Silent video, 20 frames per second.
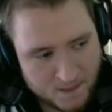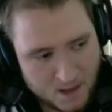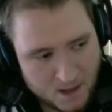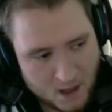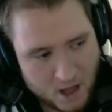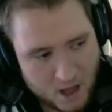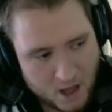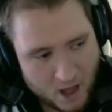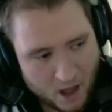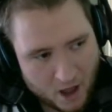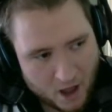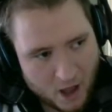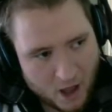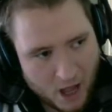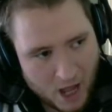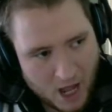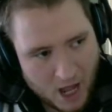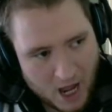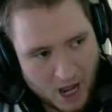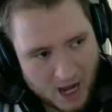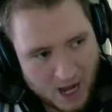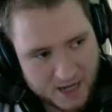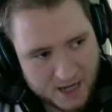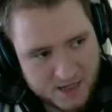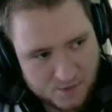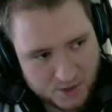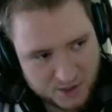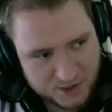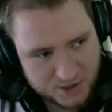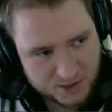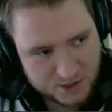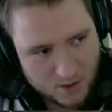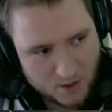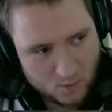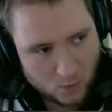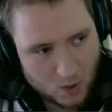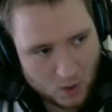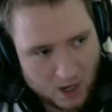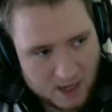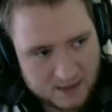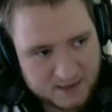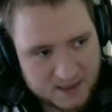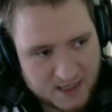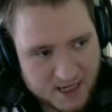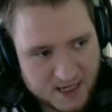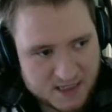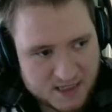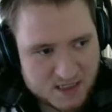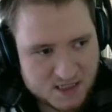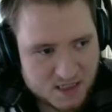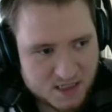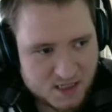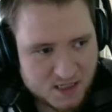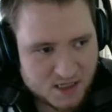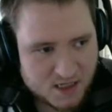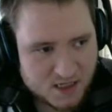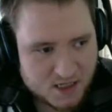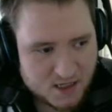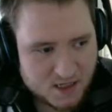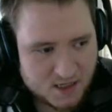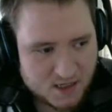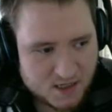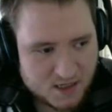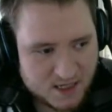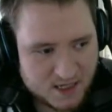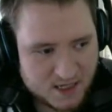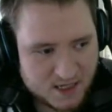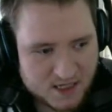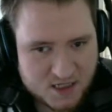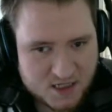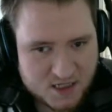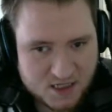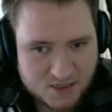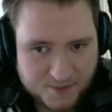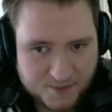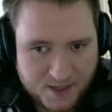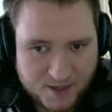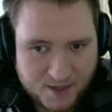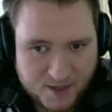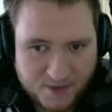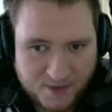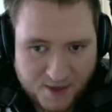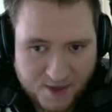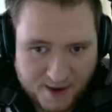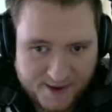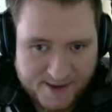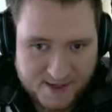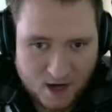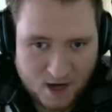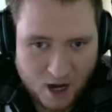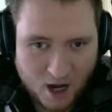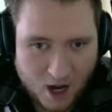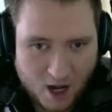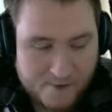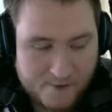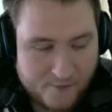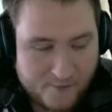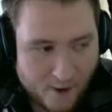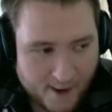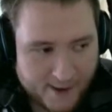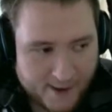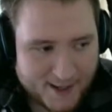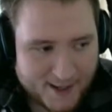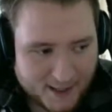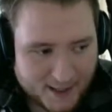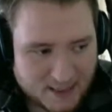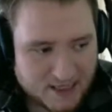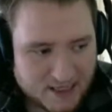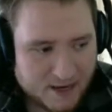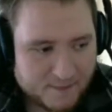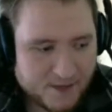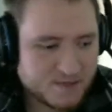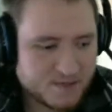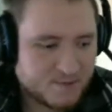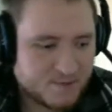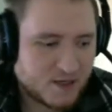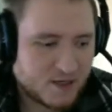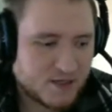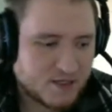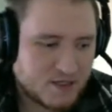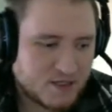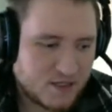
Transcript: and you want to do it while they're next to somebody with high right click damage, because